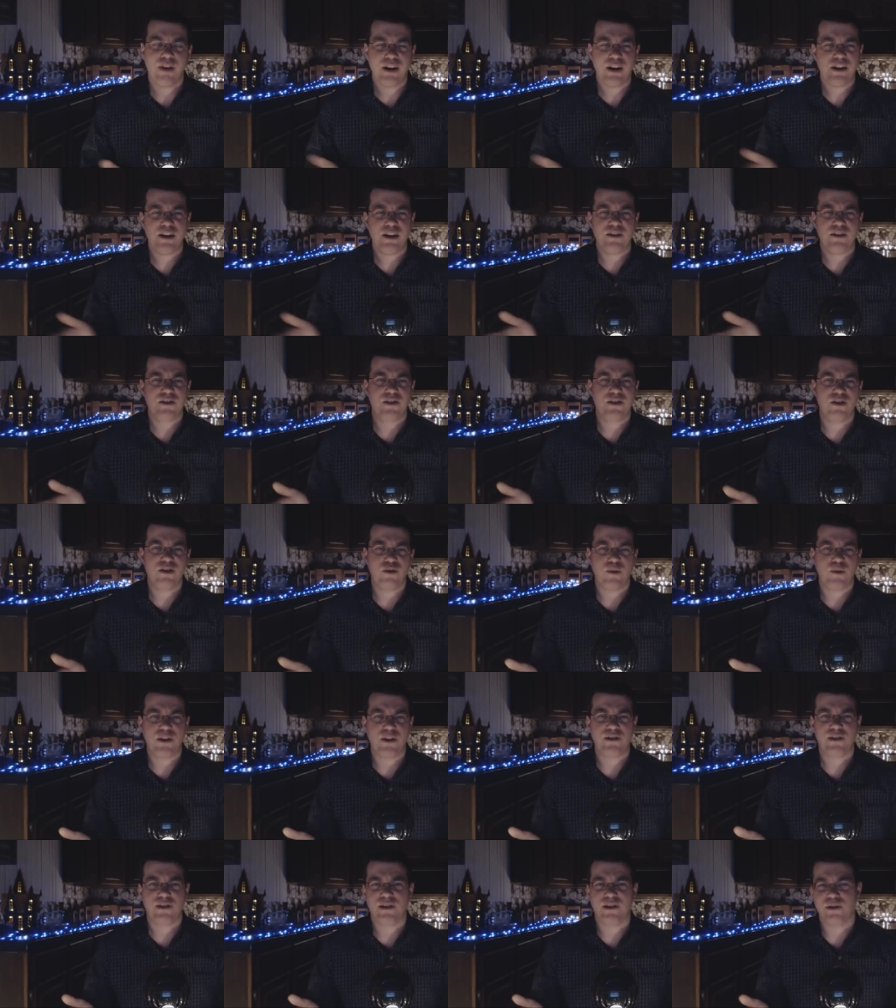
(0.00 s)
Then he
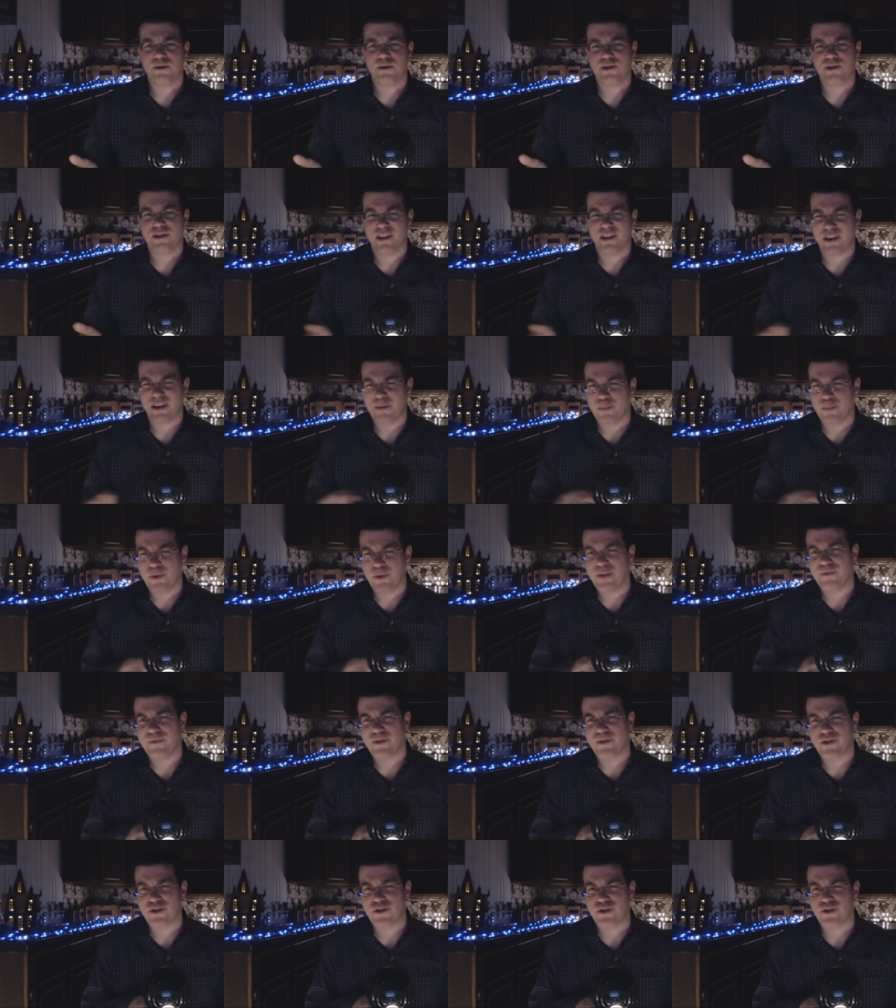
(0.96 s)
insinuates that there was like a
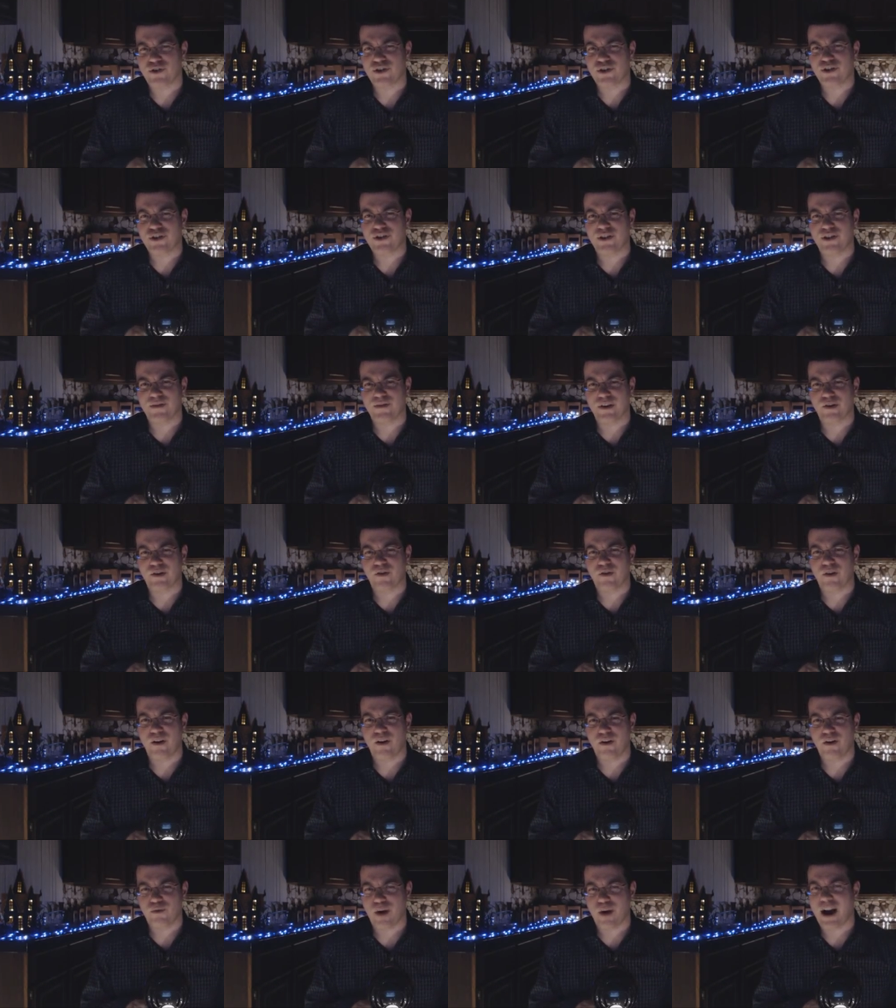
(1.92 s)
brief resurgence of
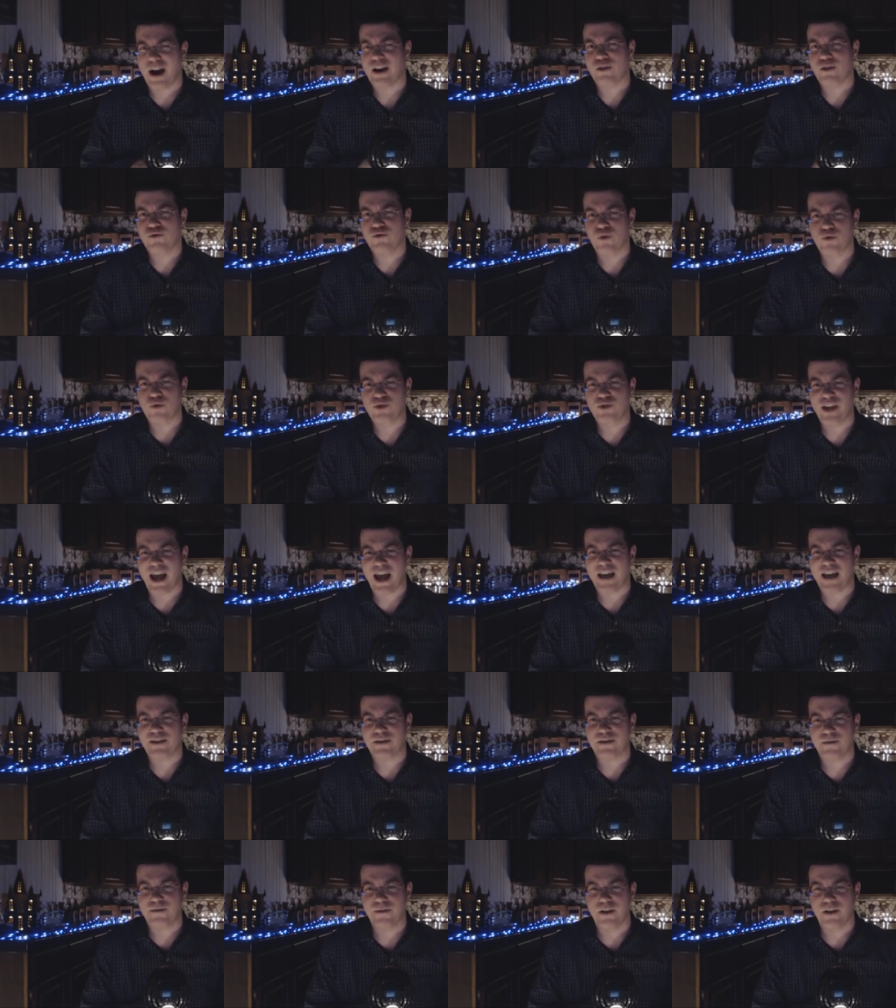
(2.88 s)
erotic
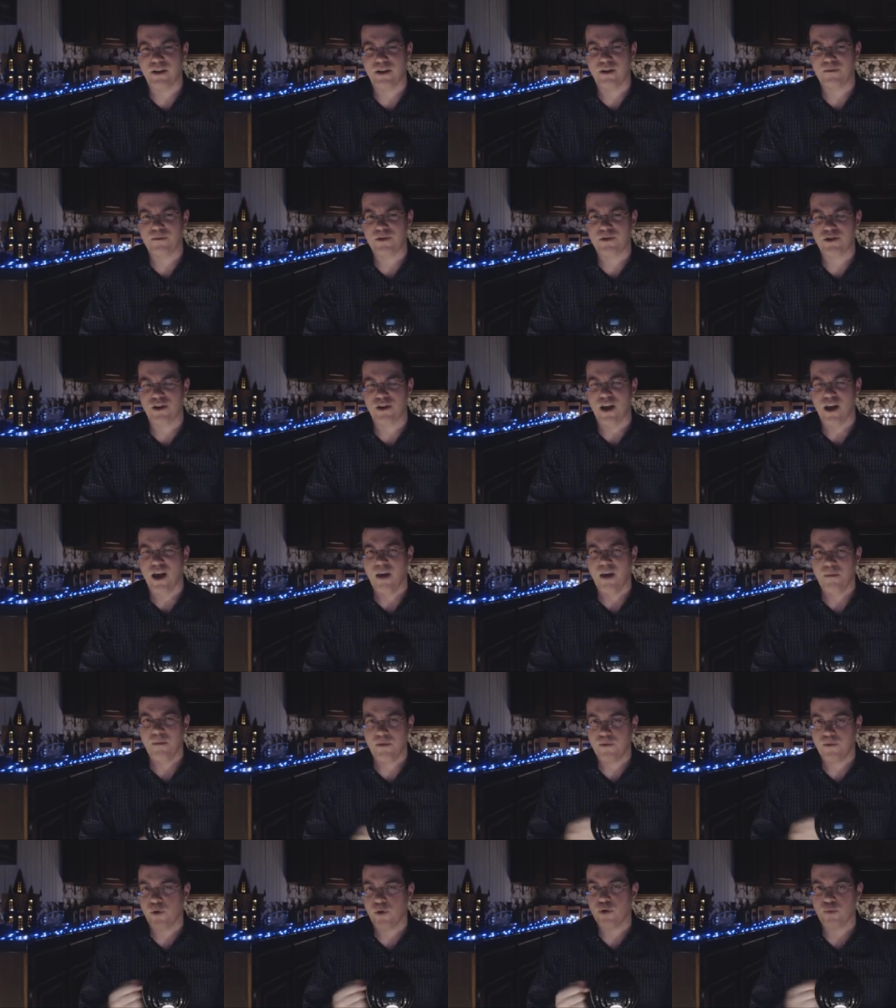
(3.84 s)
grotesque films
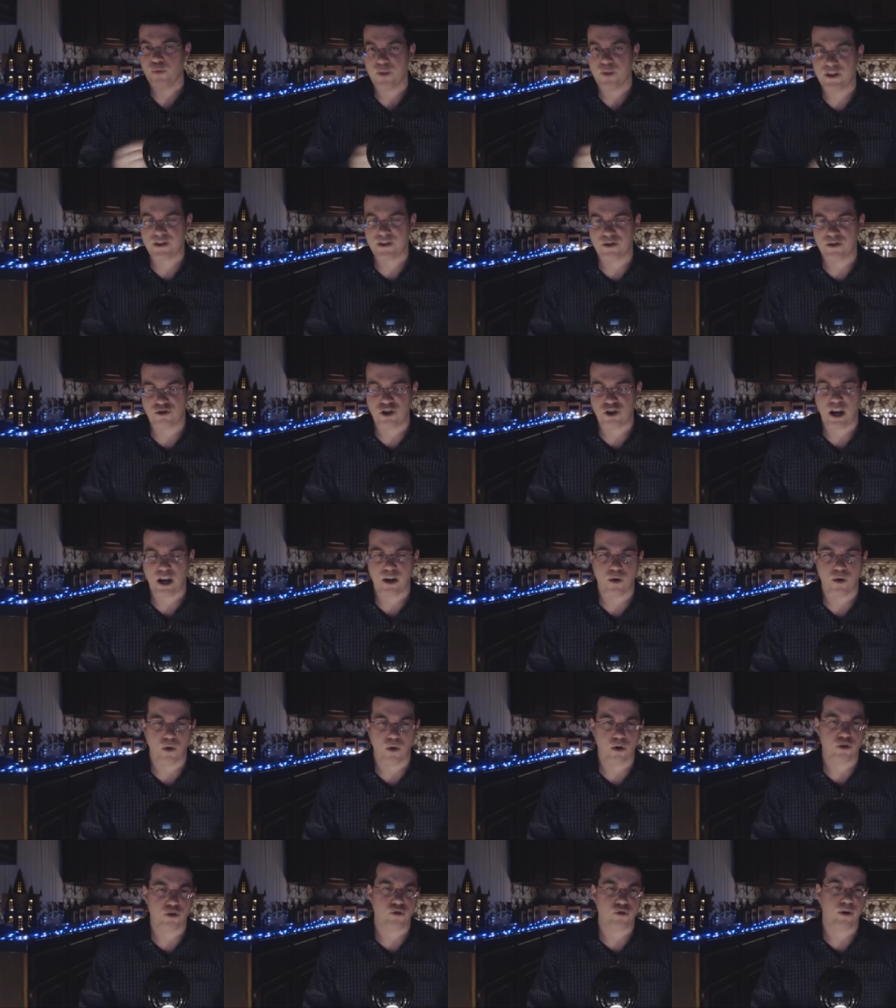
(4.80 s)
before the recent
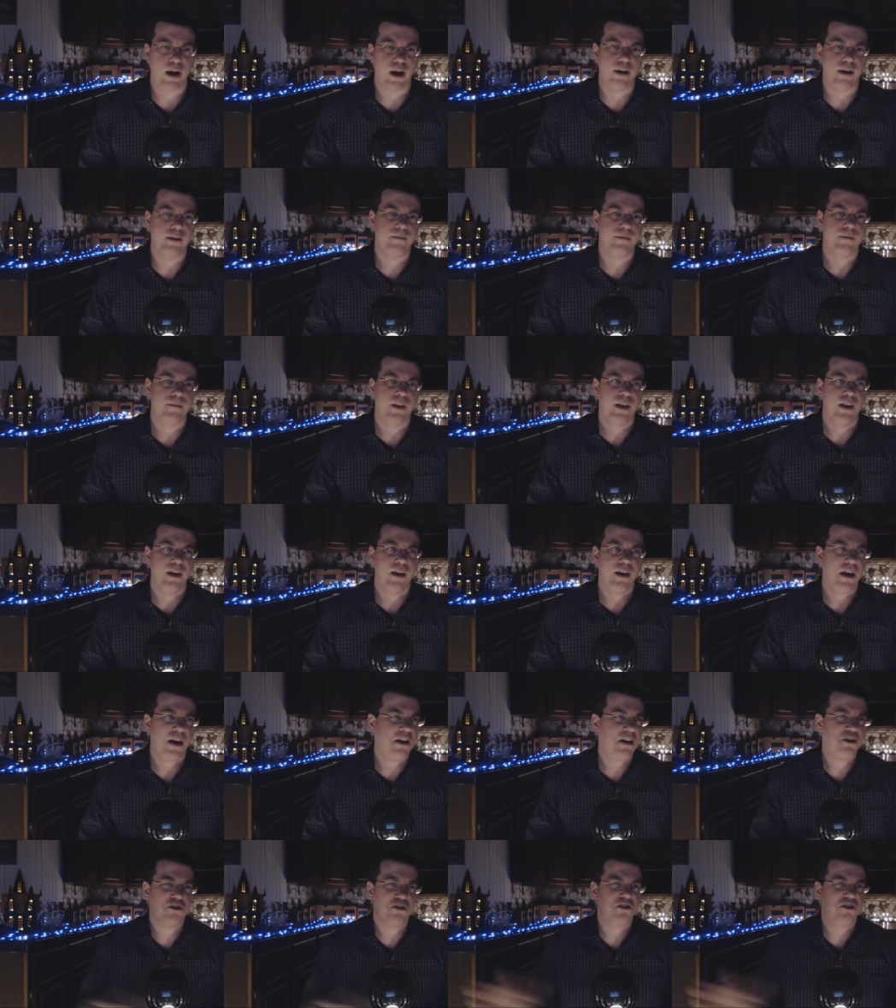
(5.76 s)
J. Gore trend.
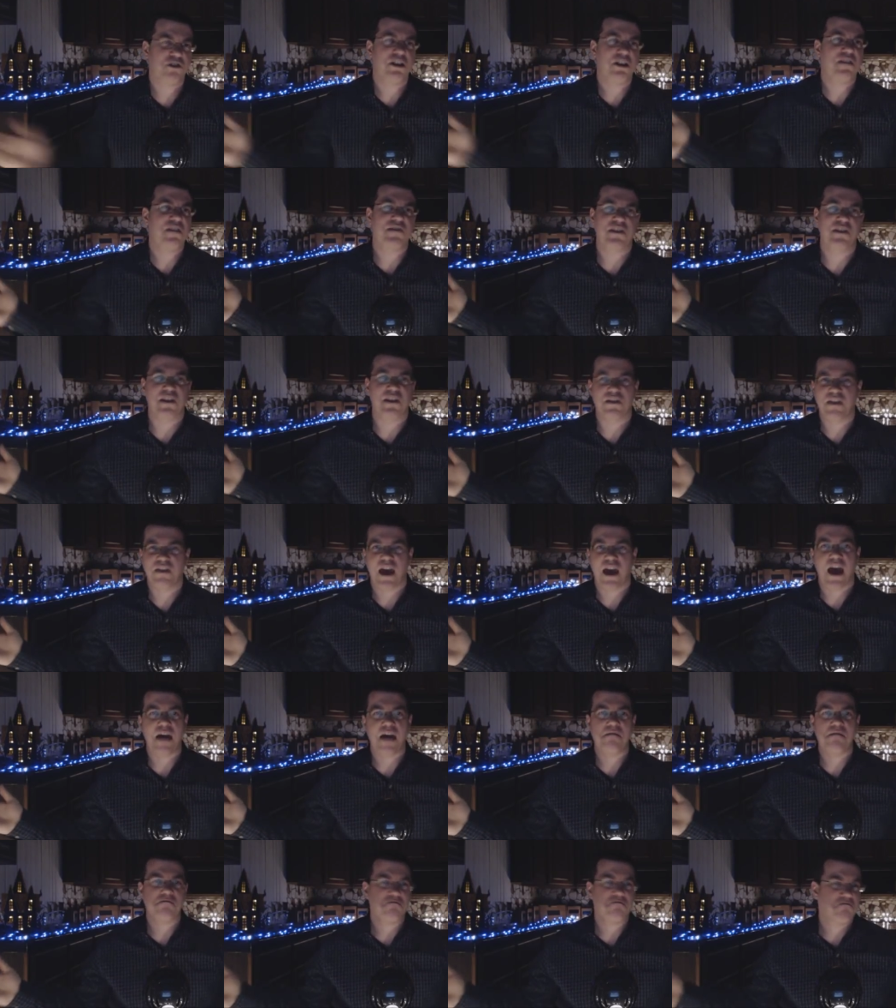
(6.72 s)
And he just leaves it
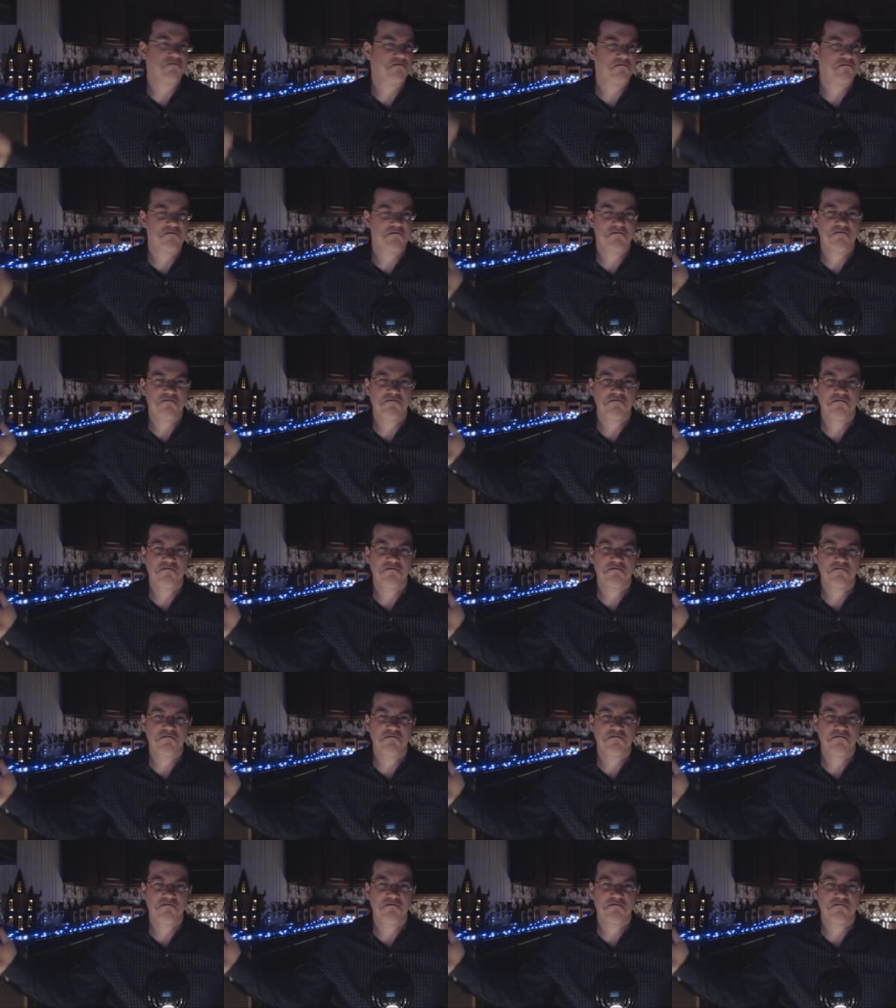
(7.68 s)
at that.